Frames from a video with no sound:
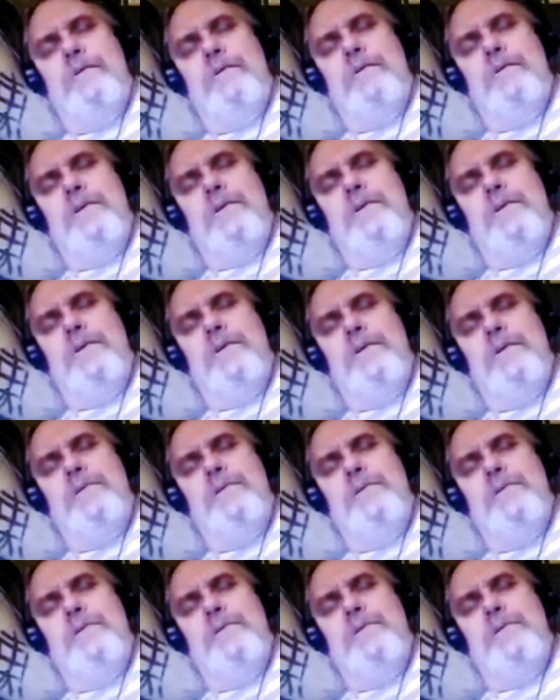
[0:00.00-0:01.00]
This is
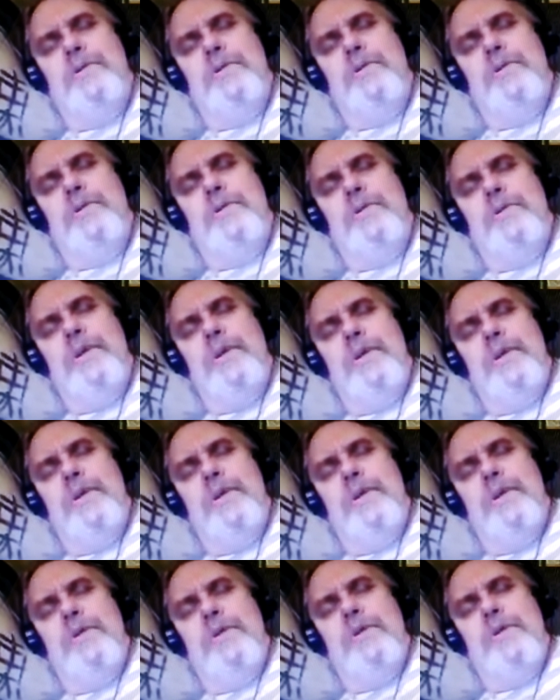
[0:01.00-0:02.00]
what
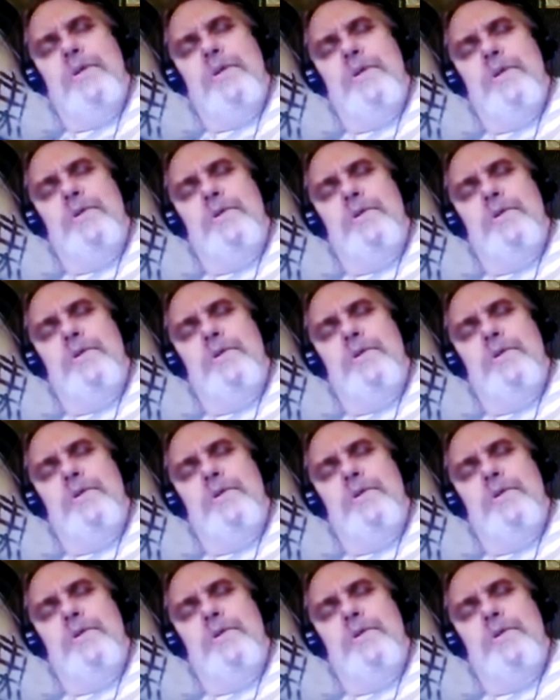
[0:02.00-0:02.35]
we want